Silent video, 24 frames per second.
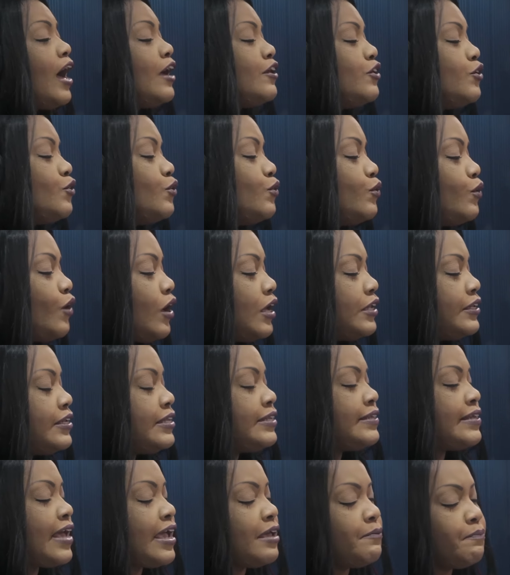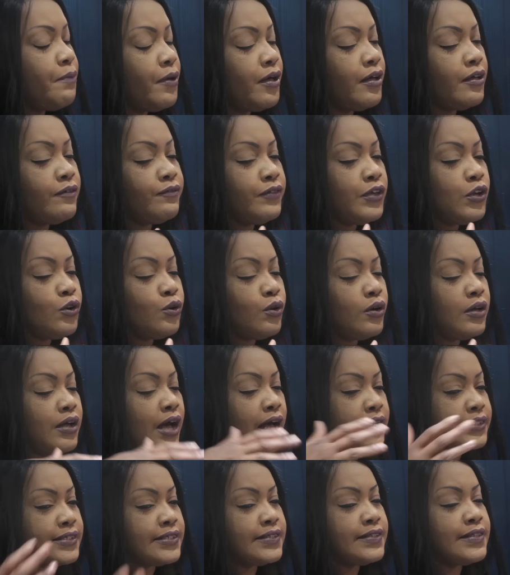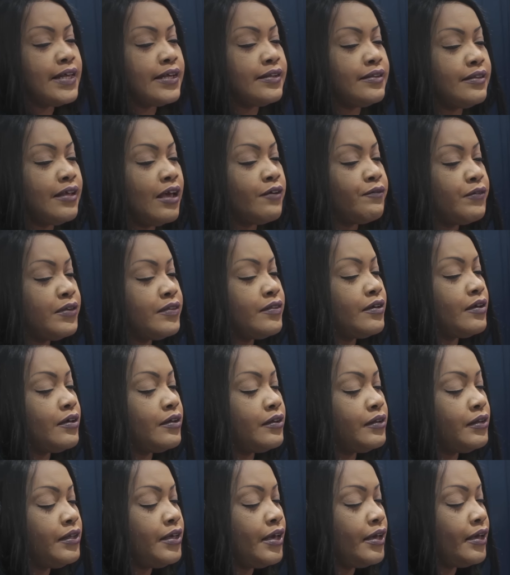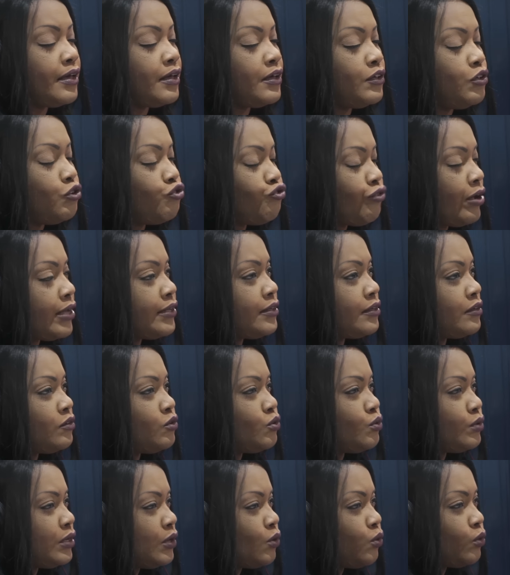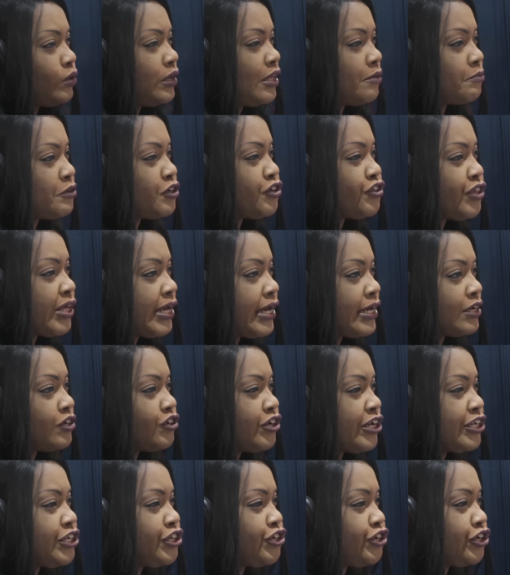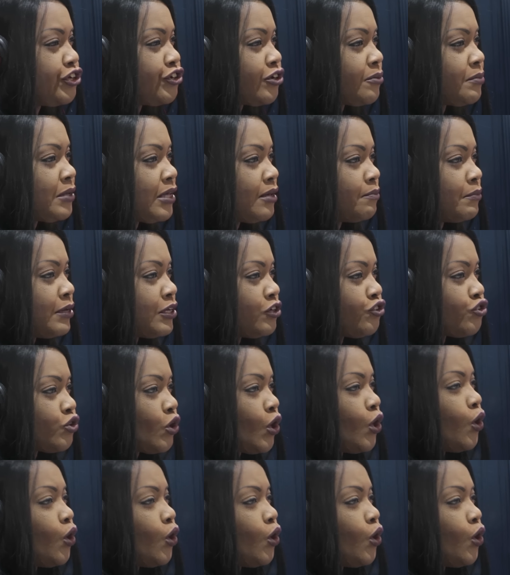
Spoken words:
Are you the type of, you know, artist that every single year you try to do the whole image thing and try to change up the image?